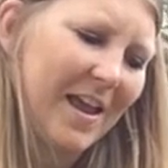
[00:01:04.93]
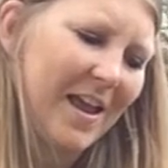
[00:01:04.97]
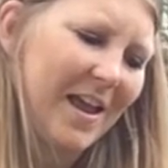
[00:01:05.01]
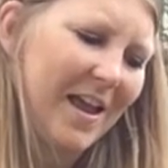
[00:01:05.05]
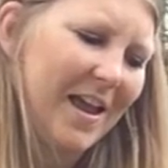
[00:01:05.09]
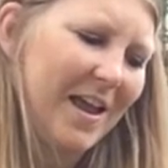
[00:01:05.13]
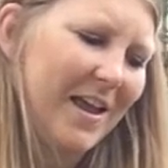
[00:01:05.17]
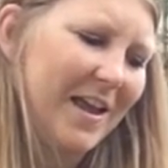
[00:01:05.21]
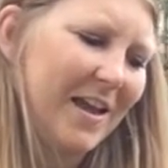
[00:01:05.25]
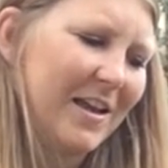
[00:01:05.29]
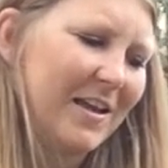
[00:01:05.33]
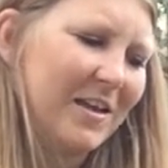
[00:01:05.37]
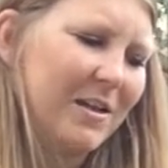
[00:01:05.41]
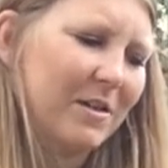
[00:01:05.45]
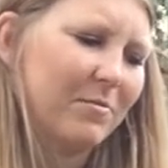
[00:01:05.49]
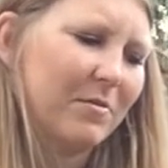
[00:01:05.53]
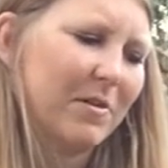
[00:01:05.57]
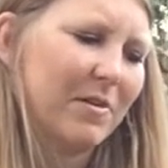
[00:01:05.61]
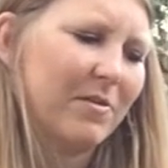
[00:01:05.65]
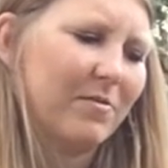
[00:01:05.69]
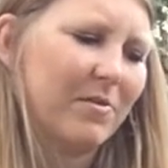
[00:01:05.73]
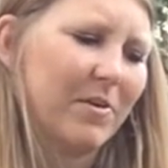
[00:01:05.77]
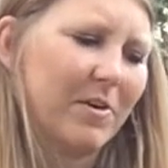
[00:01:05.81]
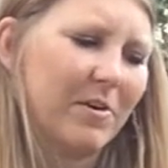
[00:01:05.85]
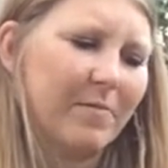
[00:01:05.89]
And
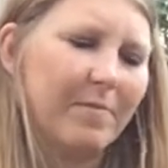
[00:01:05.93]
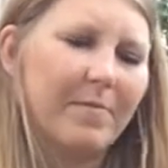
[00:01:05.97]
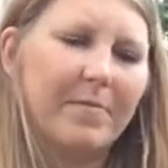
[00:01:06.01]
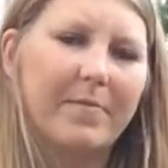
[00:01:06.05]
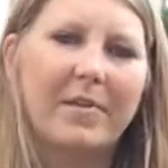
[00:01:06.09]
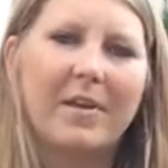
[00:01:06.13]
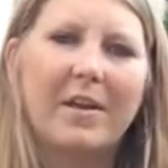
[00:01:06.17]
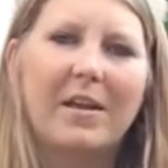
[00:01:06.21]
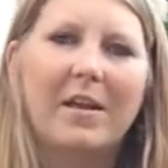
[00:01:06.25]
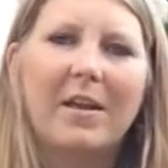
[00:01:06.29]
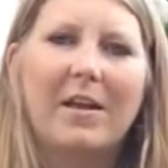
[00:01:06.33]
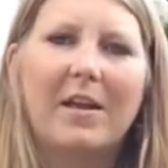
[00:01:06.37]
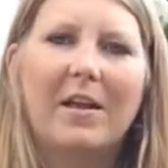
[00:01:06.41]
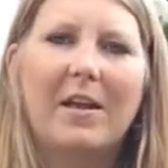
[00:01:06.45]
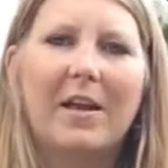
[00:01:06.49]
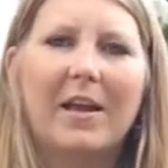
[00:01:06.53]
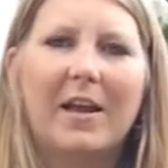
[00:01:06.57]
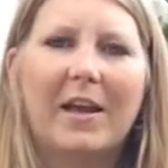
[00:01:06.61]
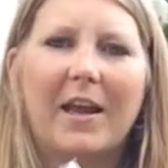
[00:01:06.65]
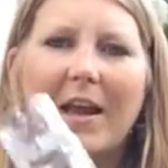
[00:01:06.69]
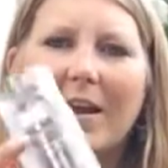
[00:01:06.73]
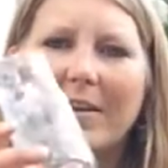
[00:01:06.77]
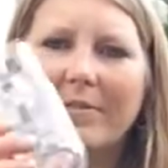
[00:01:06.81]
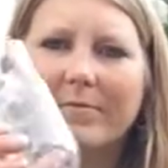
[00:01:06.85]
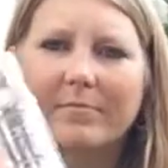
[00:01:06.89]
we're through.
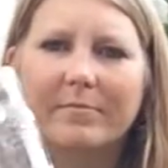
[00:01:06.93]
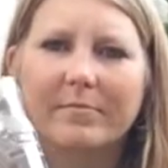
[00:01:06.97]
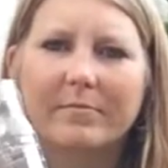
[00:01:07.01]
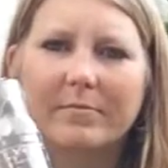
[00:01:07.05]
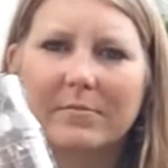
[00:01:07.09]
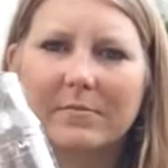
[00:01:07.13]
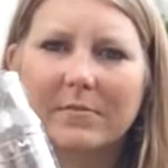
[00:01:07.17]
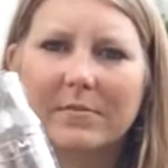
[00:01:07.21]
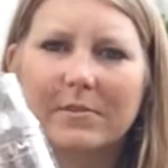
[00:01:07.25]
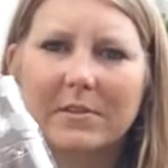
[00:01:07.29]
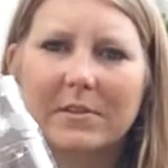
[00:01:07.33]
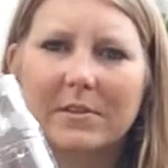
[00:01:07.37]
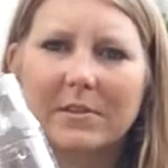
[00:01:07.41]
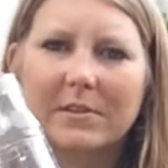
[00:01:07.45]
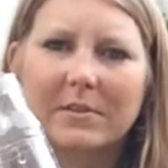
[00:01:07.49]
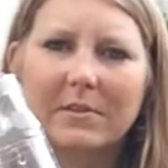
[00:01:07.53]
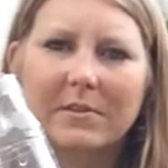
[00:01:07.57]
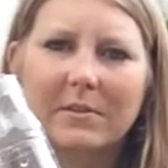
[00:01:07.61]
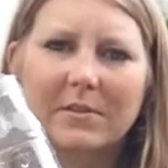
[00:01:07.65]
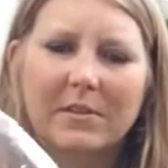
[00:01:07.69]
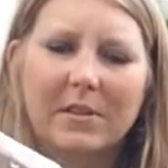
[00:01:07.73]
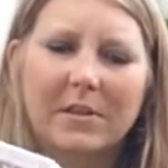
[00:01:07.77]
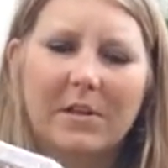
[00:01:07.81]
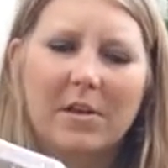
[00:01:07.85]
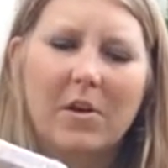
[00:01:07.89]
Okay.
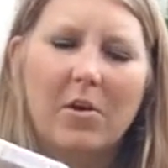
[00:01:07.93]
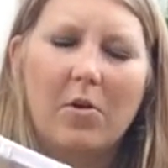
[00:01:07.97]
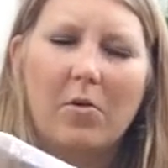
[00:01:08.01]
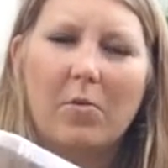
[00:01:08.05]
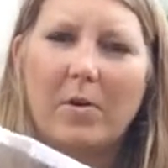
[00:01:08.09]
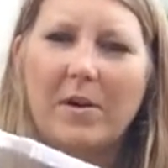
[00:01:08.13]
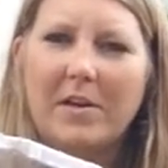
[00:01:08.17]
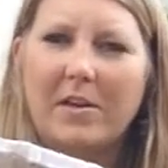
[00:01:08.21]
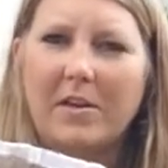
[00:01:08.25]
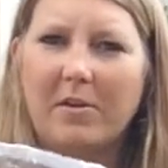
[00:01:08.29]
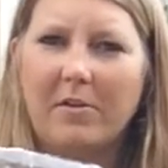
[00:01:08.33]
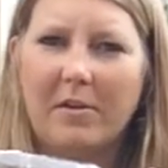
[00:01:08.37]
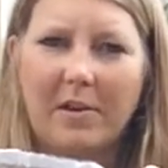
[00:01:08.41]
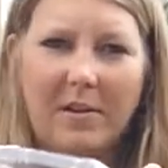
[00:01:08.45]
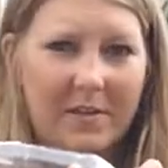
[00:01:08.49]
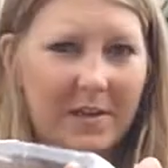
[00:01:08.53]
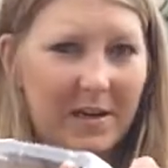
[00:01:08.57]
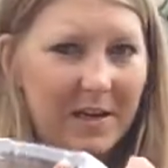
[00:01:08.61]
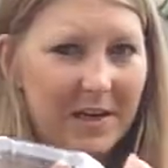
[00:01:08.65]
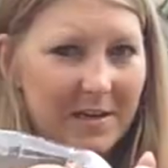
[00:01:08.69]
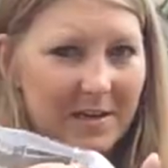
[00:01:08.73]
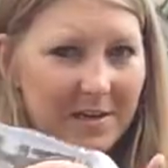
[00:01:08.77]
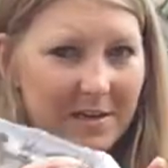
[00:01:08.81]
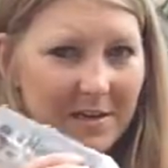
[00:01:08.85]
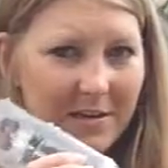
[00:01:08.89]
We don't need the
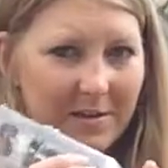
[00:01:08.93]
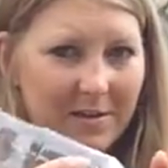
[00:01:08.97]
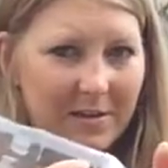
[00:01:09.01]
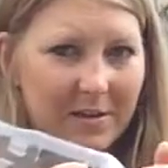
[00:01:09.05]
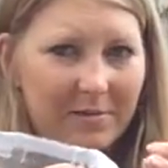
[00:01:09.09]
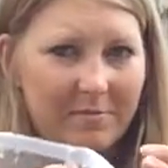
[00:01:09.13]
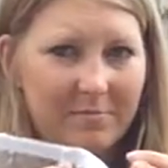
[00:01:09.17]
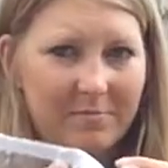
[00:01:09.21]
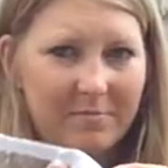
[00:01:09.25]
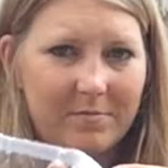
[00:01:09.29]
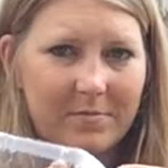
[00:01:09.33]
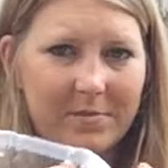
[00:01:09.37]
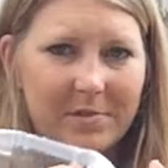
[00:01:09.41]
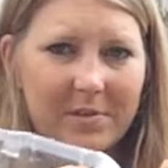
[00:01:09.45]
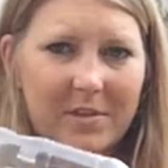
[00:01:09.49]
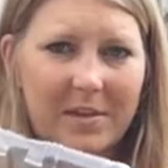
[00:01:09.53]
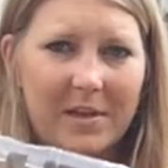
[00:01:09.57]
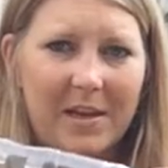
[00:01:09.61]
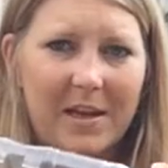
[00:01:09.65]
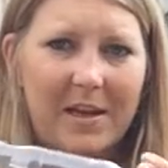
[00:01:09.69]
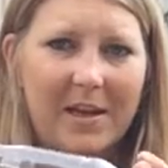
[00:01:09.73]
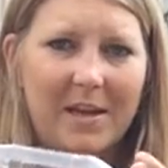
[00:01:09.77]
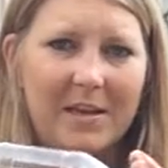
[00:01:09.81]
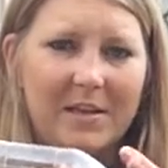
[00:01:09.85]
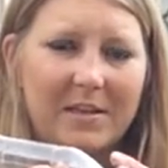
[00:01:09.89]
lid either, so
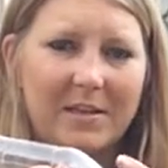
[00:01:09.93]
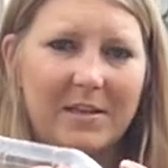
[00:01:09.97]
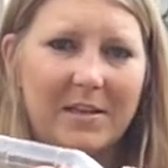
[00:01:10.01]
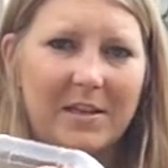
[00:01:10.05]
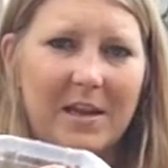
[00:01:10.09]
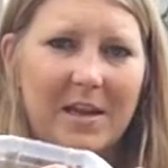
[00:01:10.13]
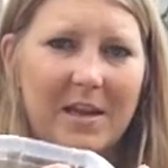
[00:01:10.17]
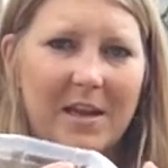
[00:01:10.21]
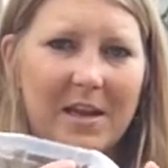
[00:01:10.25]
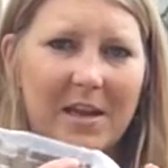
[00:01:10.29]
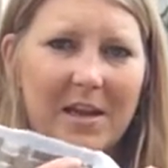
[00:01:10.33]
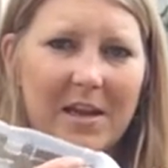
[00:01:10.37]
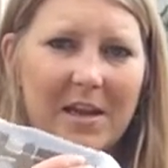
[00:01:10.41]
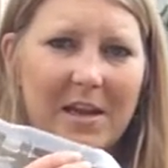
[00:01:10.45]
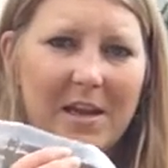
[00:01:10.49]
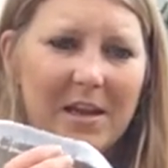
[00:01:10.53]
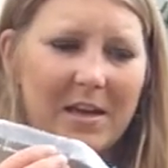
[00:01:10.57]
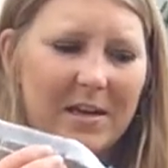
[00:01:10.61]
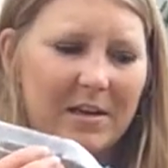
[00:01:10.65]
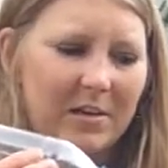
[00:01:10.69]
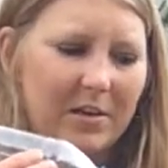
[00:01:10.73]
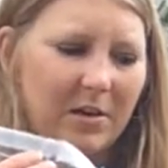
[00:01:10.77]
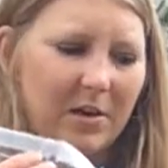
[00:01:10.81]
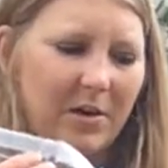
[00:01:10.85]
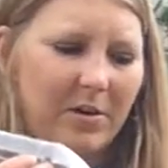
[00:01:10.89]
that
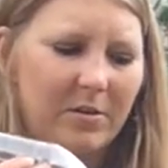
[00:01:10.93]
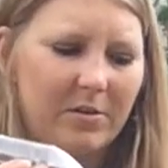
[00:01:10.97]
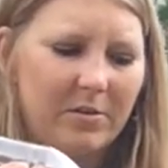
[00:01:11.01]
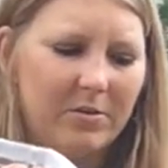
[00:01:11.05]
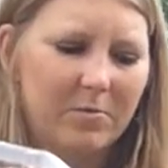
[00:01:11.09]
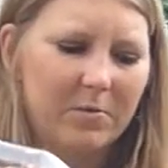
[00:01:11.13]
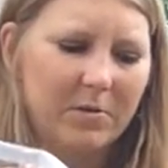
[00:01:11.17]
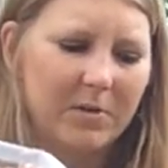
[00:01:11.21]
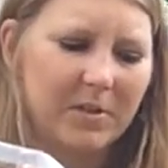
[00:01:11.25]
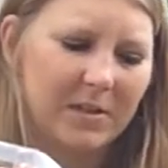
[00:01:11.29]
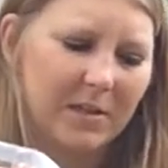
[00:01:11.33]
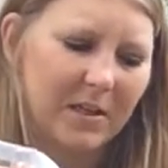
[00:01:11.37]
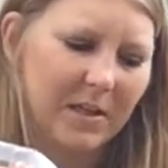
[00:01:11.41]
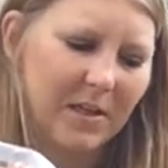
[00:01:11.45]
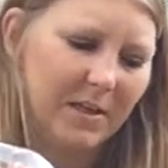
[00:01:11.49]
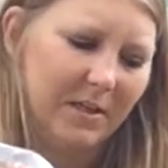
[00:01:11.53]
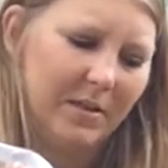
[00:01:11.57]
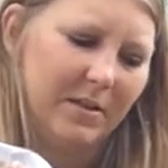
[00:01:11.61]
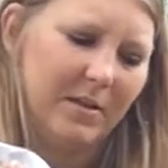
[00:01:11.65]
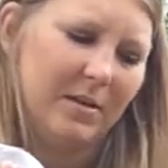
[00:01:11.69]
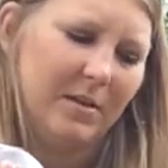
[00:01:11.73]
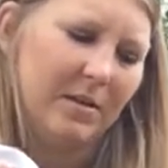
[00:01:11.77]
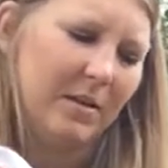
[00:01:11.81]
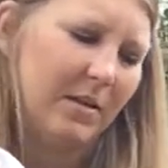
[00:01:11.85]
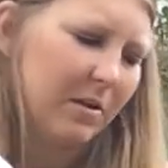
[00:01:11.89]
can go to one side
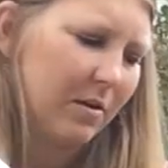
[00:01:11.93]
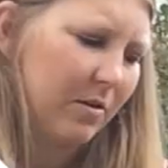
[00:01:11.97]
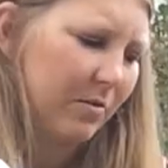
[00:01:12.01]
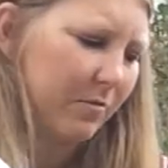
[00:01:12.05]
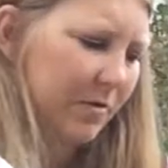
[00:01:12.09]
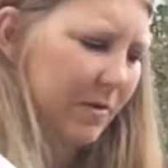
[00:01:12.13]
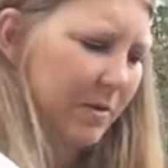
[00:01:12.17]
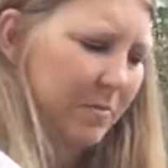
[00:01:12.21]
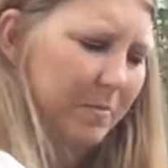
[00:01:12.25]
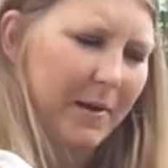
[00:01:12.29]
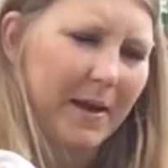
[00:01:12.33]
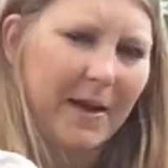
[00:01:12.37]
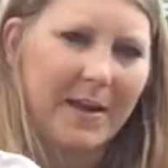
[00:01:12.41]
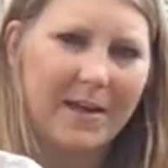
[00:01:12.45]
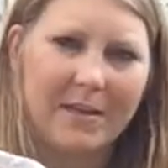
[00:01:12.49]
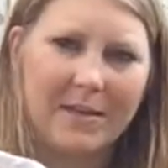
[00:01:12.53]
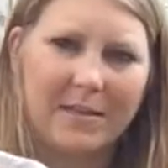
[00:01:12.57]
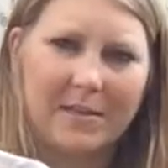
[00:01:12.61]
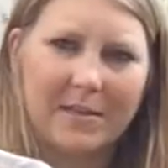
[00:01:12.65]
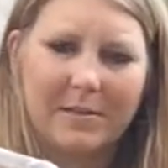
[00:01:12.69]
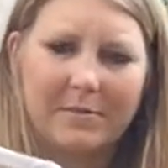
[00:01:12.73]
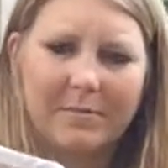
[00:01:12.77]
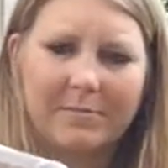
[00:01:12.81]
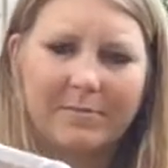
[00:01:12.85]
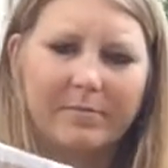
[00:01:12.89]
along with the
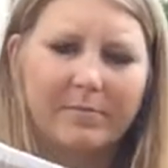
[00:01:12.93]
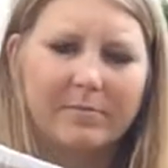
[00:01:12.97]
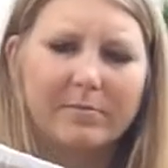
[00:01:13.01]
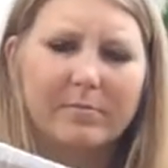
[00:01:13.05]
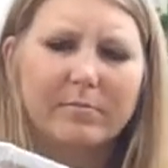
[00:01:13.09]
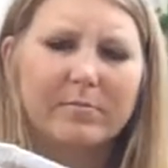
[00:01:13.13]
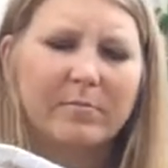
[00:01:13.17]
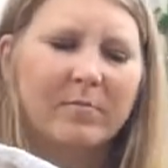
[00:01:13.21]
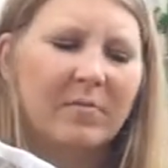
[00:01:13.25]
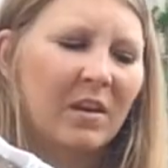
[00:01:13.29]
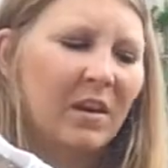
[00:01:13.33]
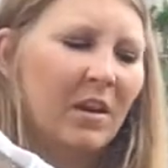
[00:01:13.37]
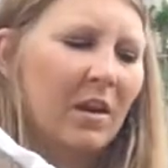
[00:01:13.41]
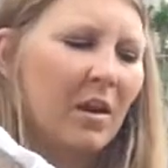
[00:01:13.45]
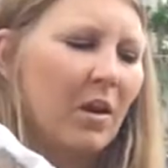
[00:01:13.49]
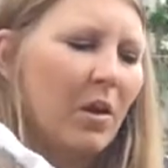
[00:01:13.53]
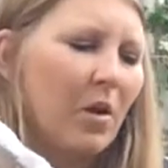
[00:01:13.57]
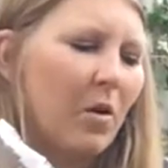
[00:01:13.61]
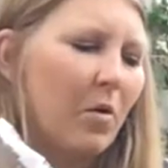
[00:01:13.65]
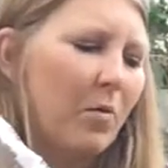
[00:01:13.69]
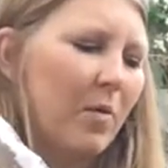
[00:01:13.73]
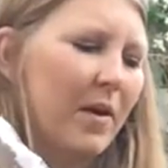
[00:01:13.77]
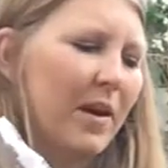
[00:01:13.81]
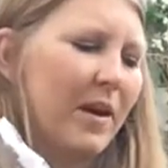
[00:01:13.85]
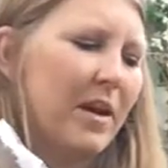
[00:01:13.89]
base.
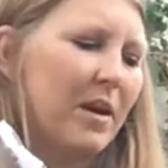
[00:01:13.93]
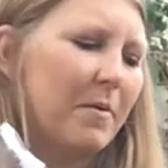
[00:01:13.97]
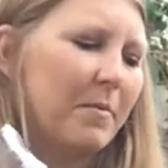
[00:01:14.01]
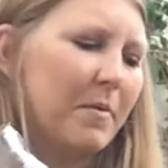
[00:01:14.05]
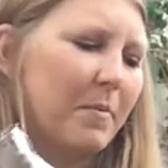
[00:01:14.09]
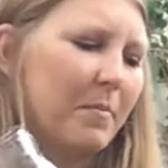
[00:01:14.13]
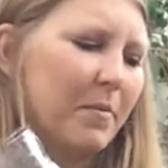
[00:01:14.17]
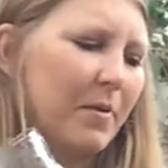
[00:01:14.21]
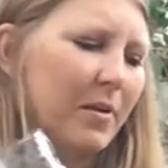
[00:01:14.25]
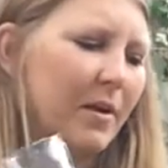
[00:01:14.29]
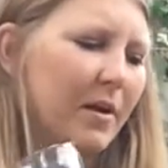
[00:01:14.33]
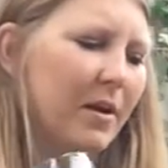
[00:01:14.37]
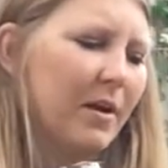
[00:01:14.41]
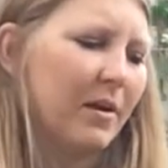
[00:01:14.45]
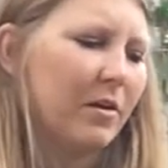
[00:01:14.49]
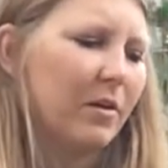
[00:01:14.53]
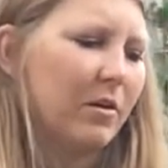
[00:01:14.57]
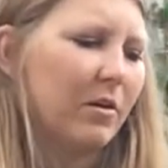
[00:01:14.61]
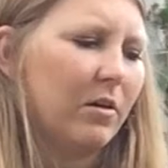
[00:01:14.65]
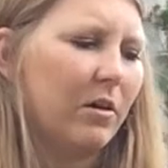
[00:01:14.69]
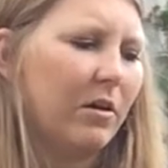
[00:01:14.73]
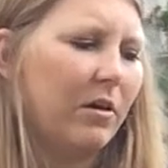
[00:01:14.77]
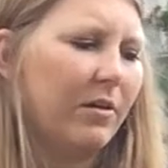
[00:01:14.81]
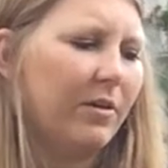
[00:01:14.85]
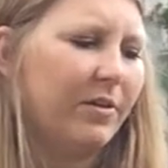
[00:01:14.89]
We're going to be putting our
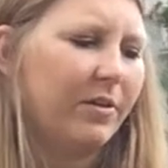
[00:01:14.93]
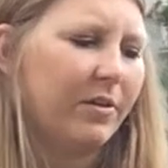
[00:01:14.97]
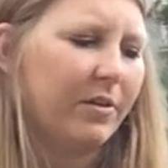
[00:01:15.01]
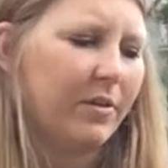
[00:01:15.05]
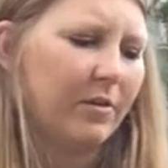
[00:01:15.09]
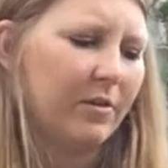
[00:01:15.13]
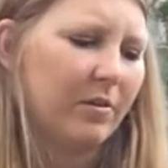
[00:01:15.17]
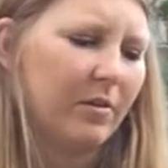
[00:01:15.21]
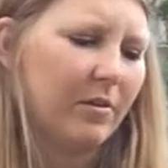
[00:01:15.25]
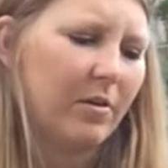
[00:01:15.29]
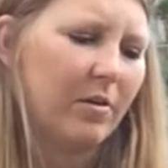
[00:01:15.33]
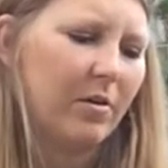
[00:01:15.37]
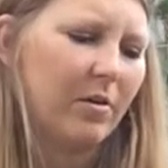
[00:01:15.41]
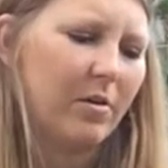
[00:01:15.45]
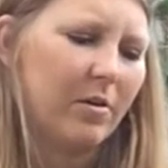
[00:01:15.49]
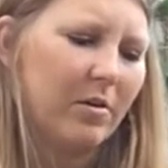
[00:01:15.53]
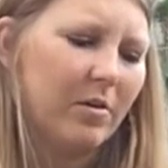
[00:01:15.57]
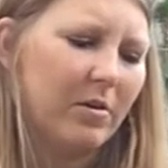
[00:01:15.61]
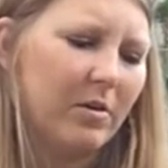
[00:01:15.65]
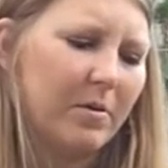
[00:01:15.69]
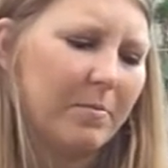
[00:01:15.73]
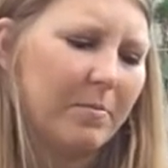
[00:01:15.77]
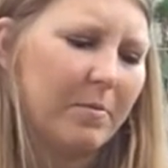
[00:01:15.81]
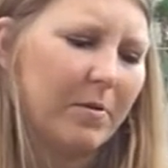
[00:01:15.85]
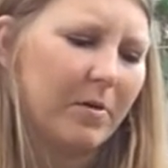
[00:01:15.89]
cloth
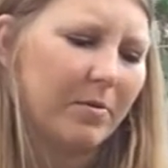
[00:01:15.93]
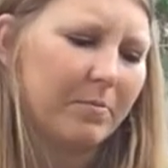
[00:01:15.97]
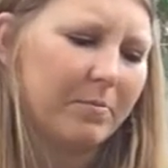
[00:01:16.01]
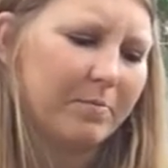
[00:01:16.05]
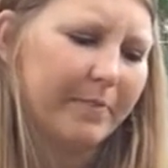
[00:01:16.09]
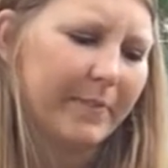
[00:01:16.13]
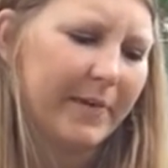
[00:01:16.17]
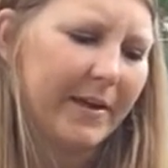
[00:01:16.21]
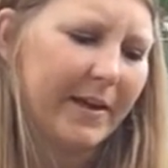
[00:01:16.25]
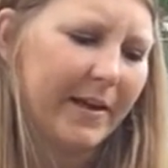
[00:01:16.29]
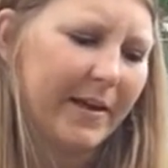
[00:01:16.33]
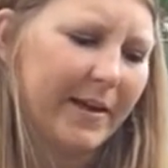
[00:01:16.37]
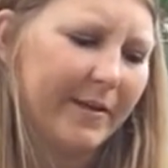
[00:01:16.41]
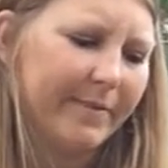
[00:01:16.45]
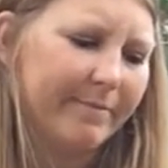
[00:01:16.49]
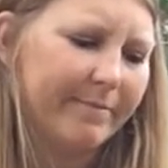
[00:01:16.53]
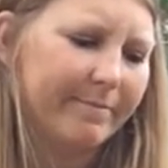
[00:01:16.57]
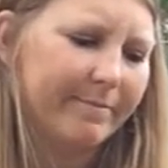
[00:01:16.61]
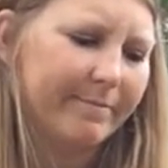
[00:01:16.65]
on the bottom here.